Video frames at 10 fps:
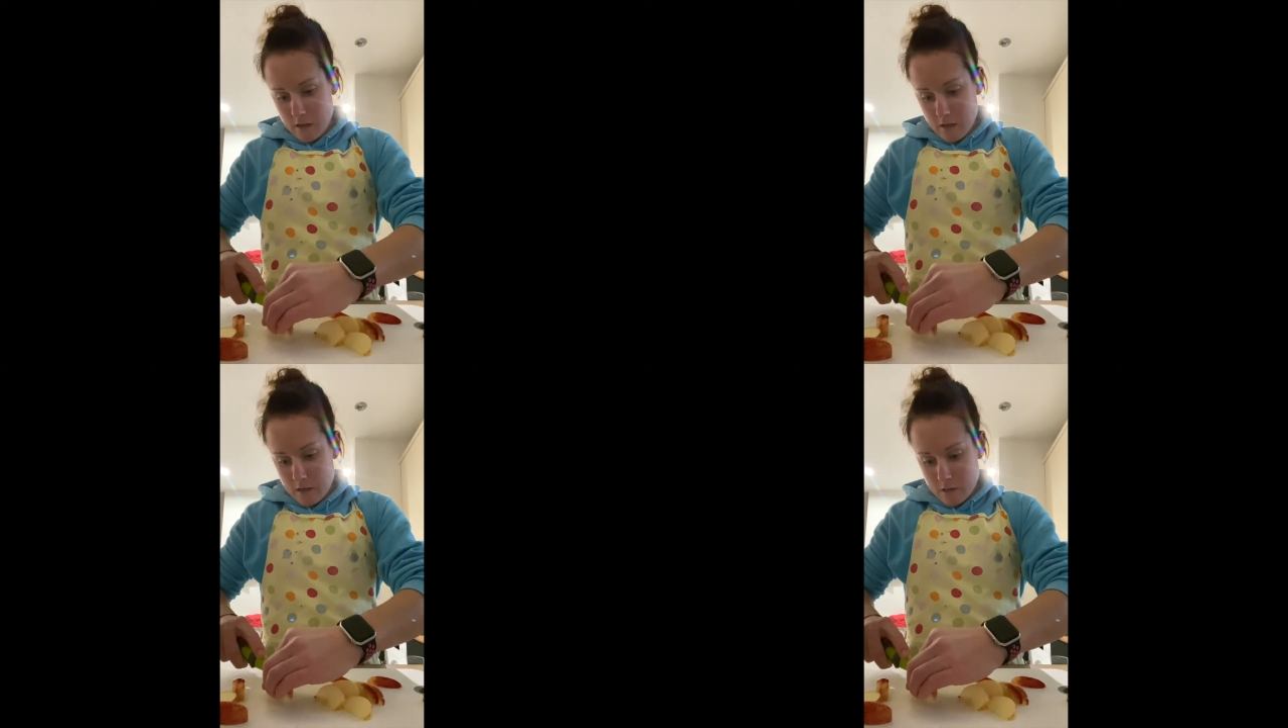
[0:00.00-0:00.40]

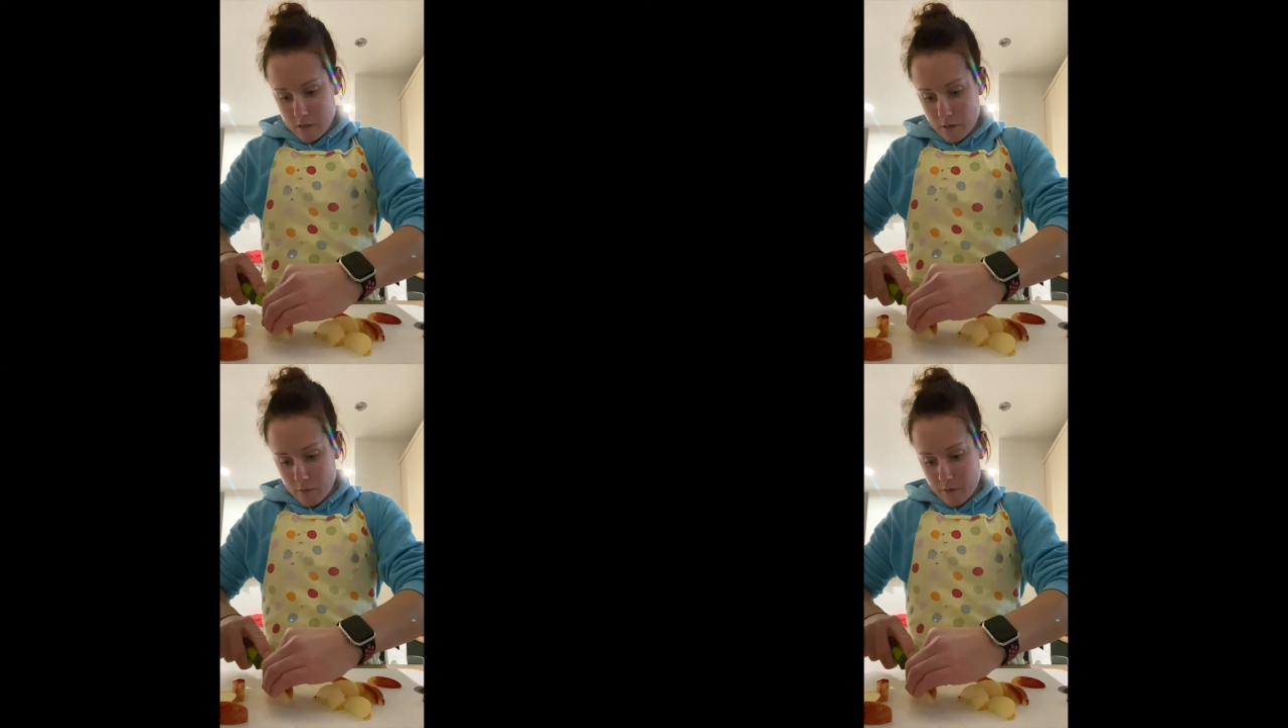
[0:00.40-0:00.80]

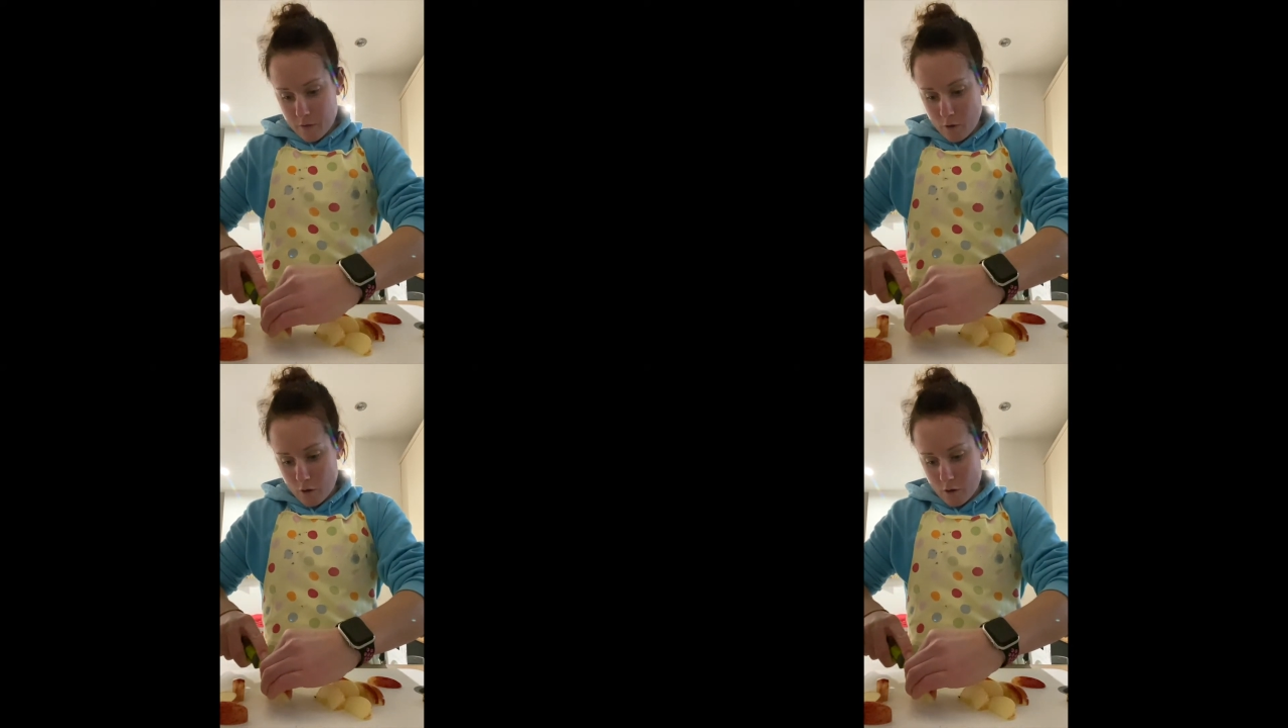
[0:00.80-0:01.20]
So that we've
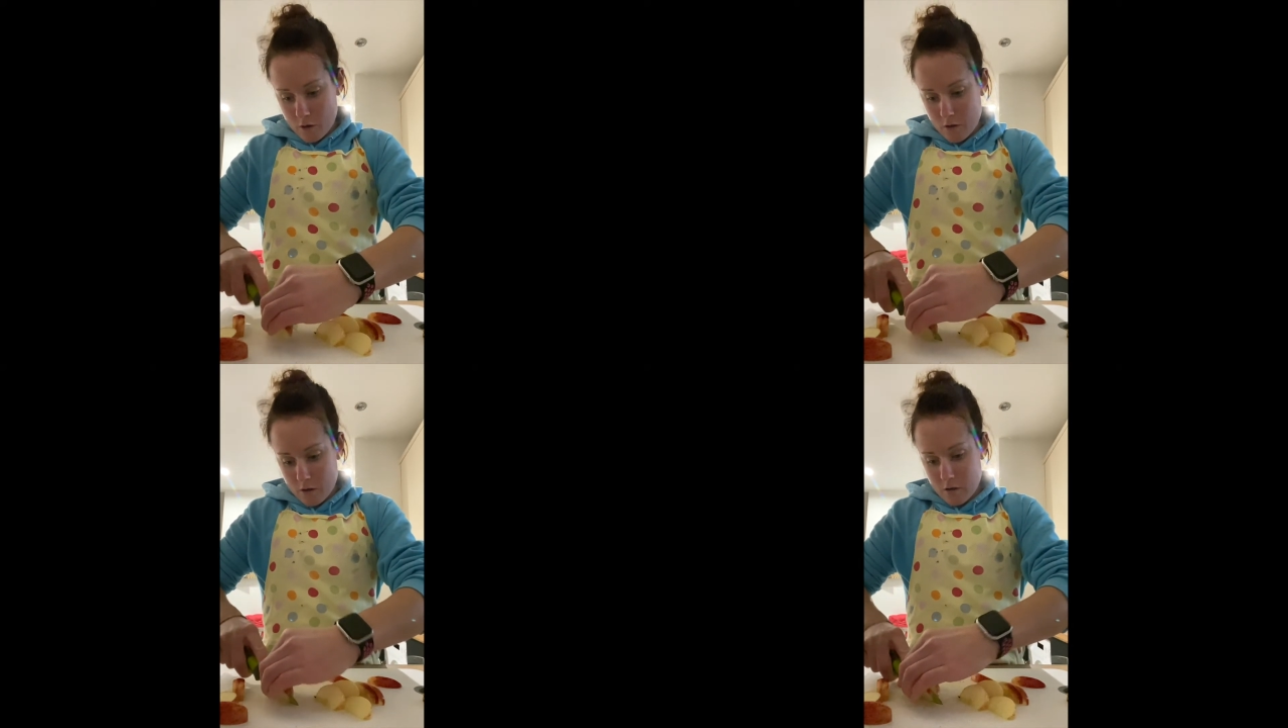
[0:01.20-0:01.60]

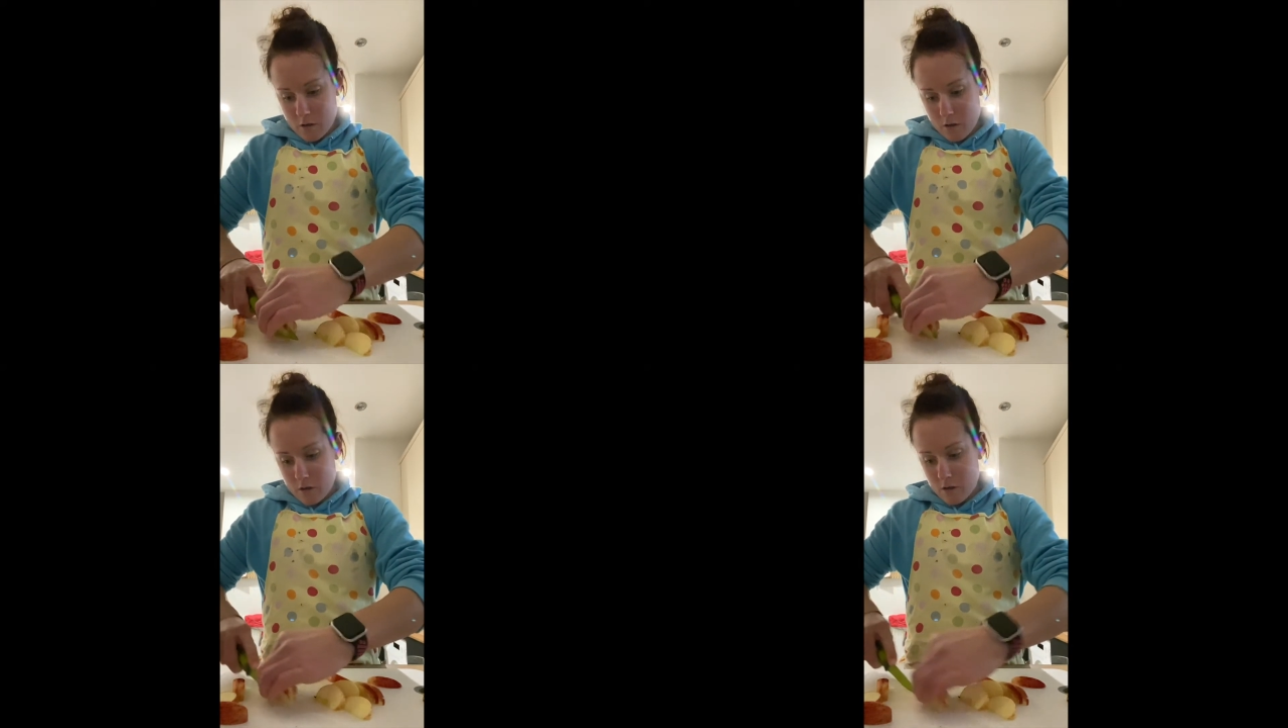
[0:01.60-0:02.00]
got
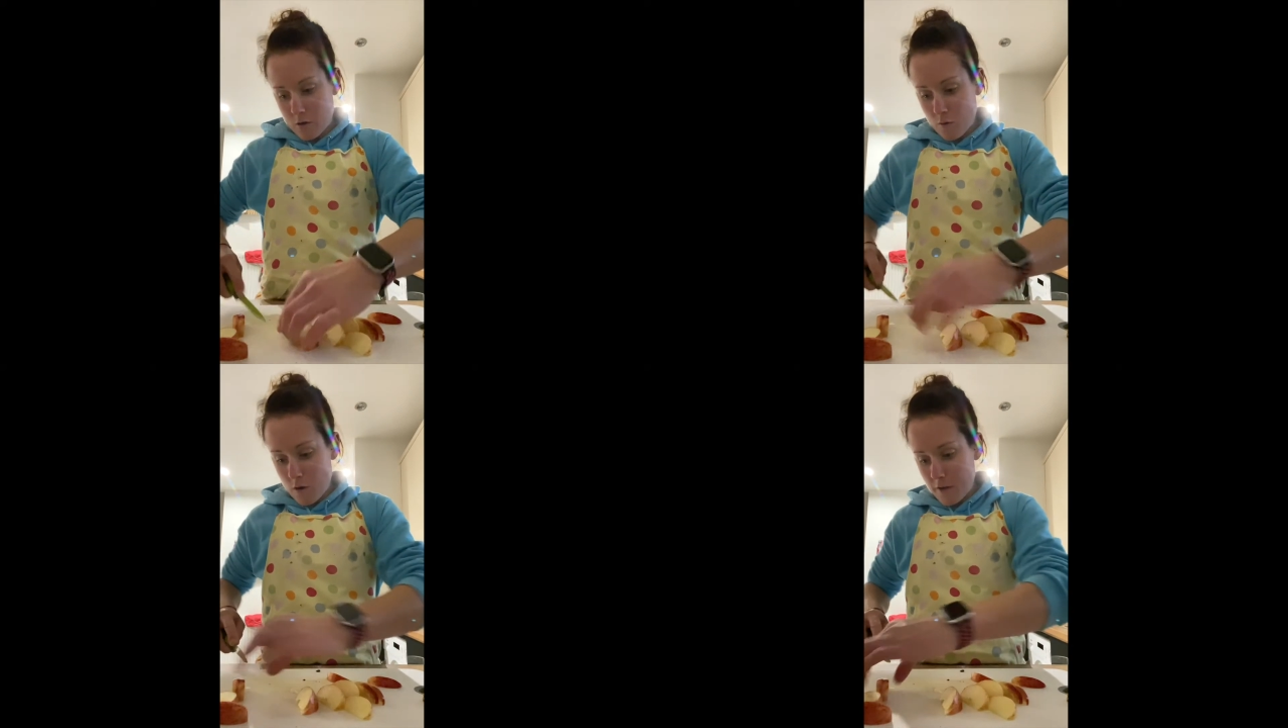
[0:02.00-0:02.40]

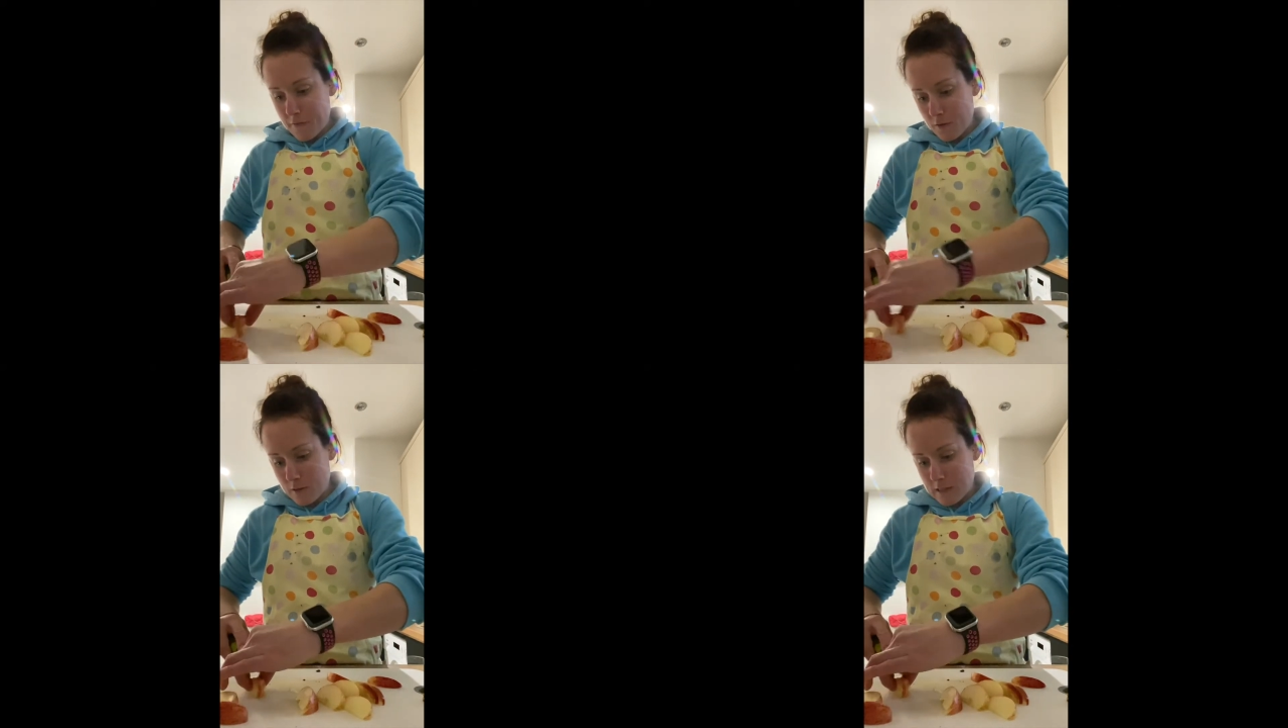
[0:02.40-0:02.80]
quite a
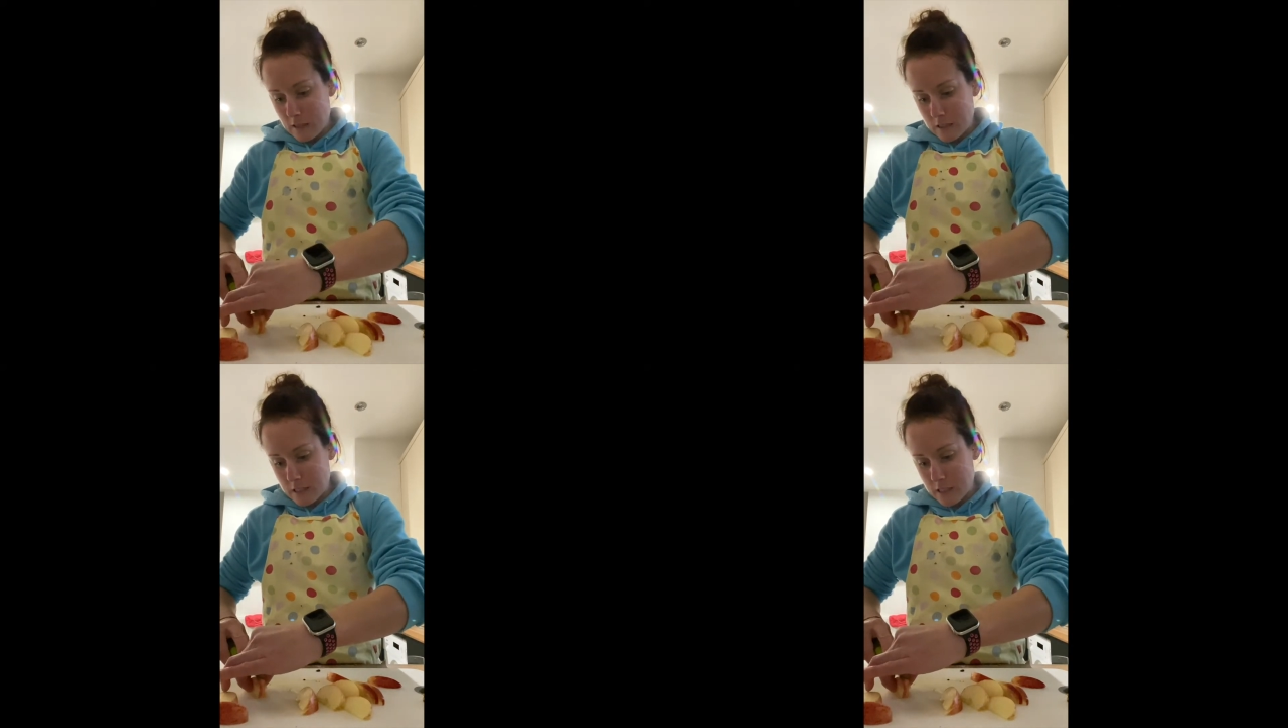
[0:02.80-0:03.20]
few
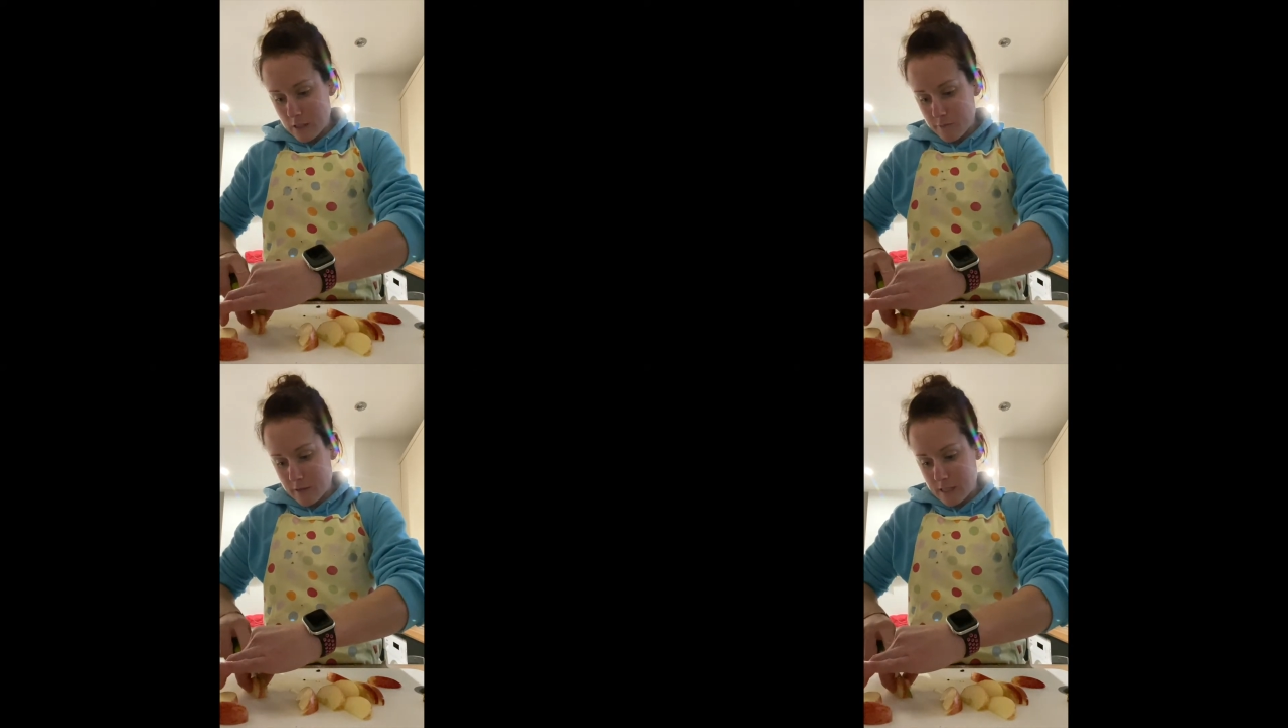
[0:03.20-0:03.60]
slices
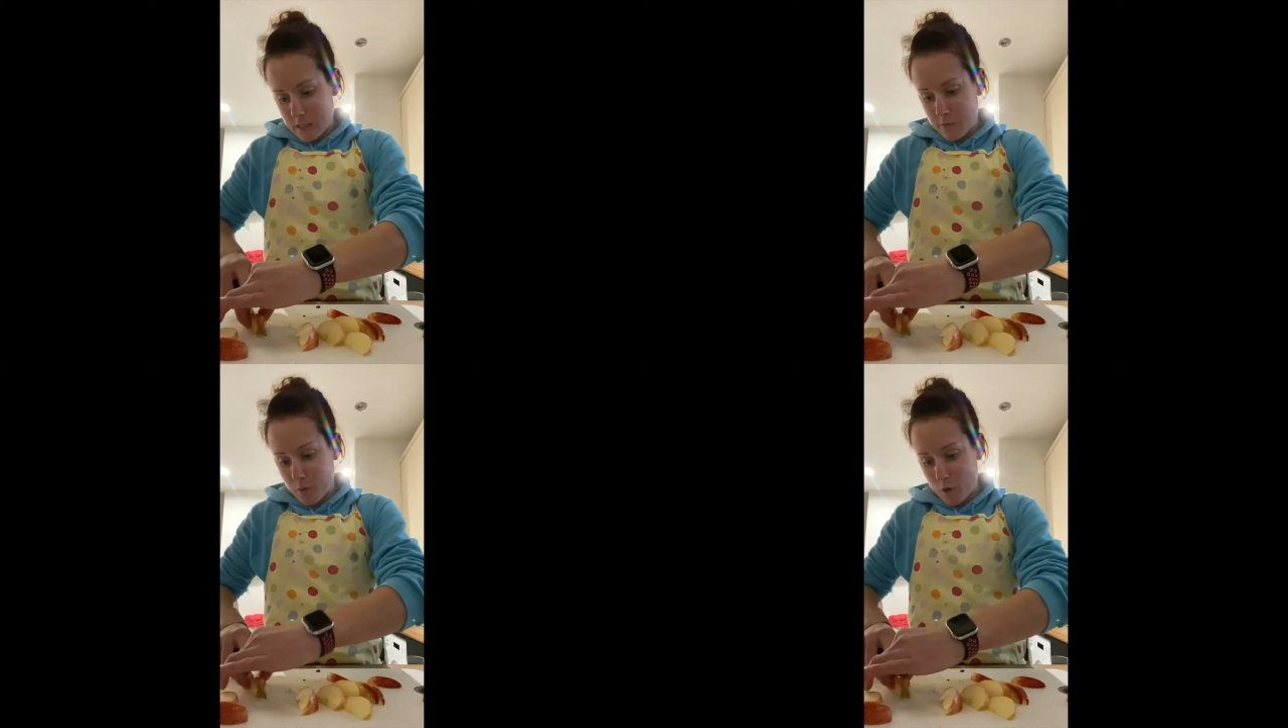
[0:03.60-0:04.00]
ready to